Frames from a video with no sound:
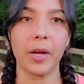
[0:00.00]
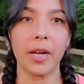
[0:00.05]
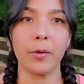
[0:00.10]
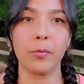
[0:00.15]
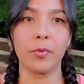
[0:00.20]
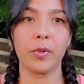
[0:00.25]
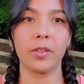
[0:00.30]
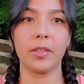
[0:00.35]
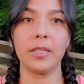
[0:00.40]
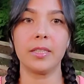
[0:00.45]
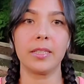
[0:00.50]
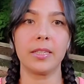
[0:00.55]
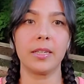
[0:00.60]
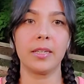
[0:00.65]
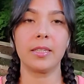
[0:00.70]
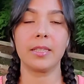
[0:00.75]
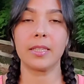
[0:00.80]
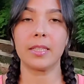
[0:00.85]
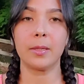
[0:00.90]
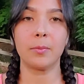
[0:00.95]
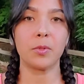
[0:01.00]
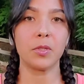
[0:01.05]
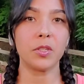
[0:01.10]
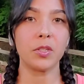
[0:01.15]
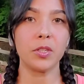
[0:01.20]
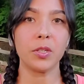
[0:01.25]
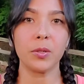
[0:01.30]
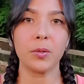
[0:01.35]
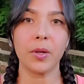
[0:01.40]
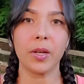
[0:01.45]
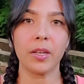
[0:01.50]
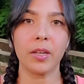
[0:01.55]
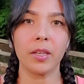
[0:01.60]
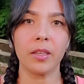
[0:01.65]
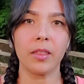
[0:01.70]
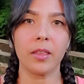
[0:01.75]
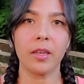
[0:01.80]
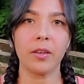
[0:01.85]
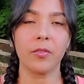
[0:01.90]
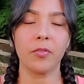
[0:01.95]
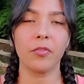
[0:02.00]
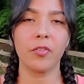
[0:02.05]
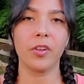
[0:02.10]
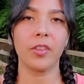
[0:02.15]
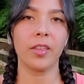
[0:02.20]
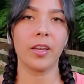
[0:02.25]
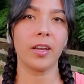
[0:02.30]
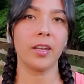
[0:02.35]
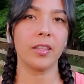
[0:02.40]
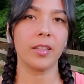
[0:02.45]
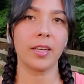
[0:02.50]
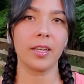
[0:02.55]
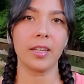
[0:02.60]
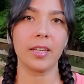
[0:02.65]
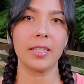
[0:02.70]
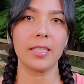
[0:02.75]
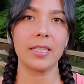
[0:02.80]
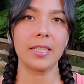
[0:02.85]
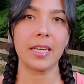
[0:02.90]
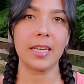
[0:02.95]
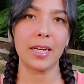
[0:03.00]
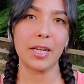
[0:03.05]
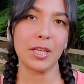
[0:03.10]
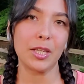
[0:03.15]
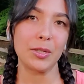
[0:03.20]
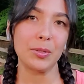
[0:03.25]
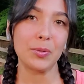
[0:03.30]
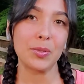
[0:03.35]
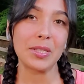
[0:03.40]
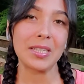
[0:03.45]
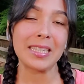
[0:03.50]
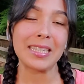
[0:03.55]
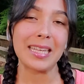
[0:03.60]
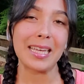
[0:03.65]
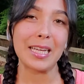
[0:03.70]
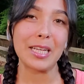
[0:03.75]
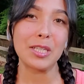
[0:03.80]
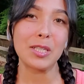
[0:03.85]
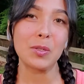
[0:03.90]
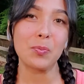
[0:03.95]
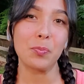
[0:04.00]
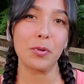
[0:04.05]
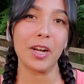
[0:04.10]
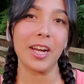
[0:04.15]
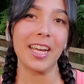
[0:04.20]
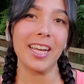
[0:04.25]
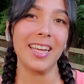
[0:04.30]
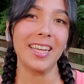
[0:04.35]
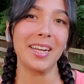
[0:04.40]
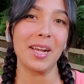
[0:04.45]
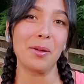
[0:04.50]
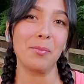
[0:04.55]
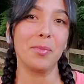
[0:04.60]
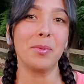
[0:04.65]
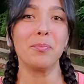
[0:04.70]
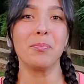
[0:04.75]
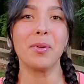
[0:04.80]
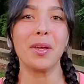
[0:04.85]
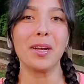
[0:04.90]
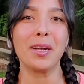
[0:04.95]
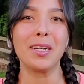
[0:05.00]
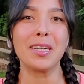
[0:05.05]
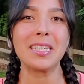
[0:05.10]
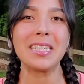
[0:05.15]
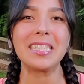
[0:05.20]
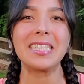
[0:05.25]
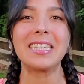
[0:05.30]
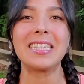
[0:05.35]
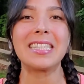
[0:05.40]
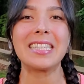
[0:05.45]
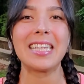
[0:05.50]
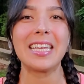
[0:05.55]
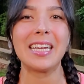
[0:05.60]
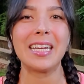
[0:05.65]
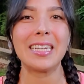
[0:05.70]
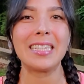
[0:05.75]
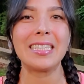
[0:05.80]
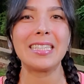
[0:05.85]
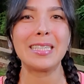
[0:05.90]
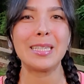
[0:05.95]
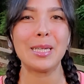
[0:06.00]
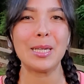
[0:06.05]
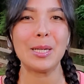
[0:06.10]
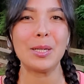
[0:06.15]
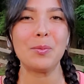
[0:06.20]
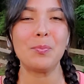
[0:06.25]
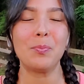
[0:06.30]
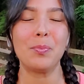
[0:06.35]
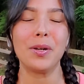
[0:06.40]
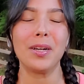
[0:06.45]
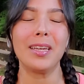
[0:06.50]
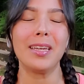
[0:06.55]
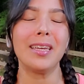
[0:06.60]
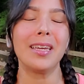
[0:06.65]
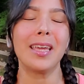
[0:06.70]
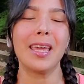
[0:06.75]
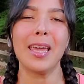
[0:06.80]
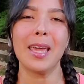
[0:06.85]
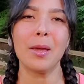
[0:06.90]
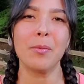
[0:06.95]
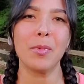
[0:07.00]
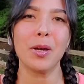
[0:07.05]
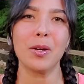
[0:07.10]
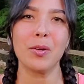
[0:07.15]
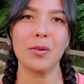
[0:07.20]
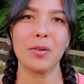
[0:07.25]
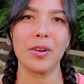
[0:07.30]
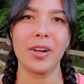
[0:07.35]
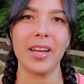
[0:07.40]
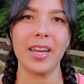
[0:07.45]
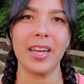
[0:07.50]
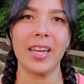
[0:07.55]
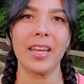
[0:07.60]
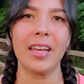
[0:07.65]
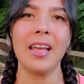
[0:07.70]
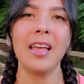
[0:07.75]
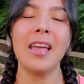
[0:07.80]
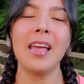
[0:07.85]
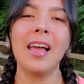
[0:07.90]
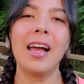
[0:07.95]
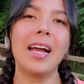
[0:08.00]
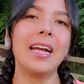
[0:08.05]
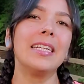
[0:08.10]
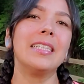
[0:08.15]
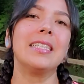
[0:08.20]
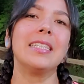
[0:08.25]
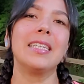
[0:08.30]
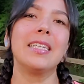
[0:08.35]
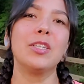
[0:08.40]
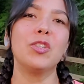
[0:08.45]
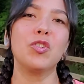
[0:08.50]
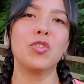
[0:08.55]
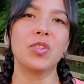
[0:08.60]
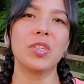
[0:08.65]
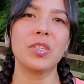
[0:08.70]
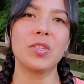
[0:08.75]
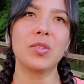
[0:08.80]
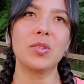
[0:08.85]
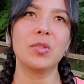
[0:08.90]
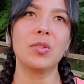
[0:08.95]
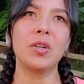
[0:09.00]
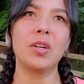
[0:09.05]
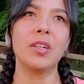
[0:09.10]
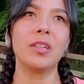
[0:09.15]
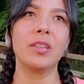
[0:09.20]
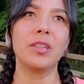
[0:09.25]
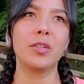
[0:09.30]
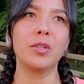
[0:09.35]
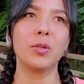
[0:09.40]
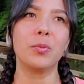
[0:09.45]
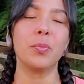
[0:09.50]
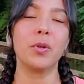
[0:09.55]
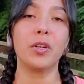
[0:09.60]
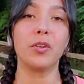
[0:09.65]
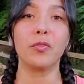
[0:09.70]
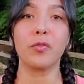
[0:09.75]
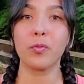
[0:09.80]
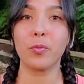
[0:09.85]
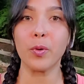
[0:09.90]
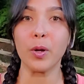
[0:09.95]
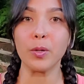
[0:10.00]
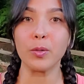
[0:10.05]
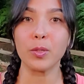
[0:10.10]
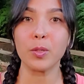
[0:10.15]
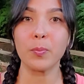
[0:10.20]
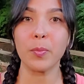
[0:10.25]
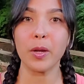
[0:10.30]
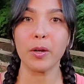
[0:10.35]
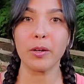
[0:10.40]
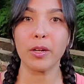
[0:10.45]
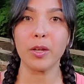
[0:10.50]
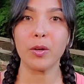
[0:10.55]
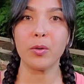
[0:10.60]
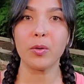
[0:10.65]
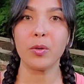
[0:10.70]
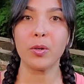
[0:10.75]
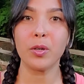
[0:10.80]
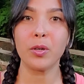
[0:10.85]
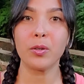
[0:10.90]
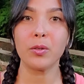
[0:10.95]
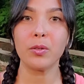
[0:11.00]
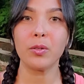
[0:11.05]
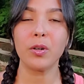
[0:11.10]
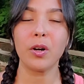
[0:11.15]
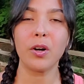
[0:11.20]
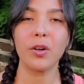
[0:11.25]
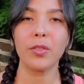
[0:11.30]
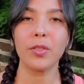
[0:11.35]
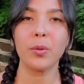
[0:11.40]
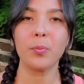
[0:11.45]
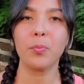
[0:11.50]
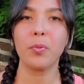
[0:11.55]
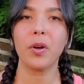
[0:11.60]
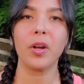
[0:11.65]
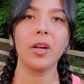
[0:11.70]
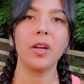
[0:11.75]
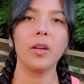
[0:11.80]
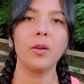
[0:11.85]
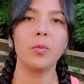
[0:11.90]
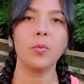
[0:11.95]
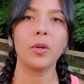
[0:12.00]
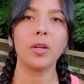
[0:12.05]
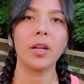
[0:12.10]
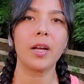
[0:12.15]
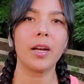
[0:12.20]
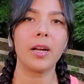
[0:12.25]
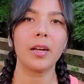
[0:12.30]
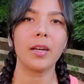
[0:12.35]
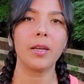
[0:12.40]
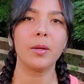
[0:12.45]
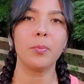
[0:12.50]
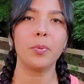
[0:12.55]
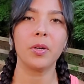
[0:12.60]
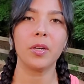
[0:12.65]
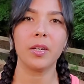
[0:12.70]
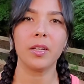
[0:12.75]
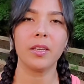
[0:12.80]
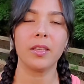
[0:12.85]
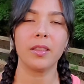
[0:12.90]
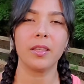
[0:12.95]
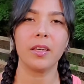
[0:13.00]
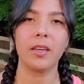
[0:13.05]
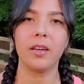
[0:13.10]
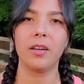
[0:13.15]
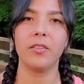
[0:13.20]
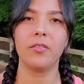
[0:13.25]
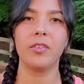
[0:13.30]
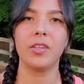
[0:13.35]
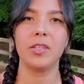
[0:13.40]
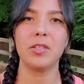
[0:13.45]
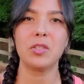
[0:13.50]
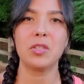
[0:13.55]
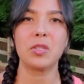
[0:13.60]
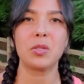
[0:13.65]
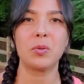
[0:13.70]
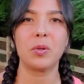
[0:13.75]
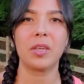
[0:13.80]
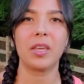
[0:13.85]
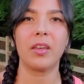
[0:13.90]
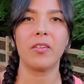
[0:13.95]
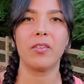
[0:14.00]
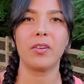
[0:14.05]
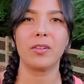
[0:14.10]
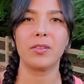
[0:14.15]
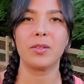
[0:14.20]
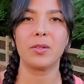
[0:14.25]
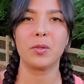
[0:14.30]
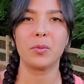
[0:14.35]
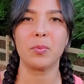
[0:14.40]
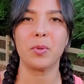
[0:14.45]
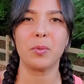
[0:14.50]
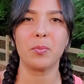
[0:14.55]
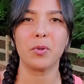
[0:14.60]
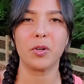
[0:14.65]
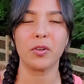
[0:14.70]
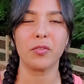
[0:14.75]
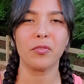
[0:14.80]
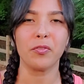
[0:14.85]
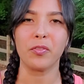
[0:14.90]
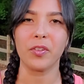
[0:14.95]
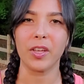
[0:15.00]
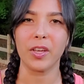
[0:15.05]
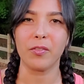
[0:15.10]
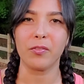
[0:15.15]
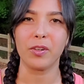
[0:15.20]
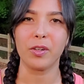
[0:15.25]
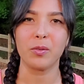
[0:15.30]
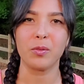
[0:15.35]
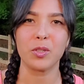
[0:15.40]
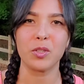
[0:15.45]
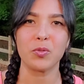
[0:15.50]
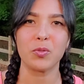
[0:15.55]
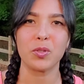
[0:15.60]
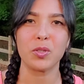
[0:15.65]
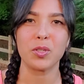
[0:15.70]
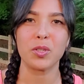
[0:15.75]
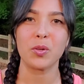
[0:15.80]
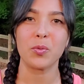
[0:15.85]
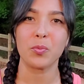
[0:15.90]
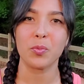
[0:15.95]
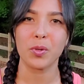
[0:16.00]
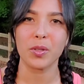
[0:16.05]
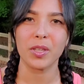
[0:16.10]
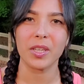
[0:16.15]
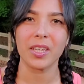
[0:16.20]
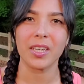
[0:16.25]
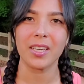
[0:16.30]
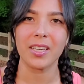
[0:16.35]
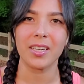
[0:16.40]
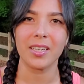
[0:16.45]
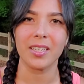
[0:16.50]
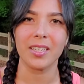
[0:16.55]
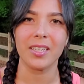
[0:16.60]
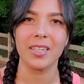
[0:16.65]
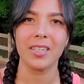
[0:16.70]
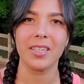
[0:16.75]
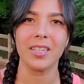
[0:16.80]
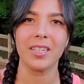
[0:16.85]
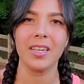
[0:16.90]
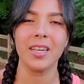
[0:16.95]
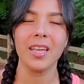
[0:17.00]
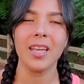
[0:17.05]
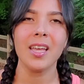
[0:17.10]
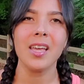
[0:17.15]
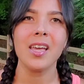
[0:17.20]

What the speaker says: I really didn't substitute anything for that. Like I said, I used sliced bread. I'm embarrassed to say I did, but it came out great. I did drizzle a little bit of rosemary oil on the bread when I put it in the oven, so it gave it a little bit more flavor, which was really good.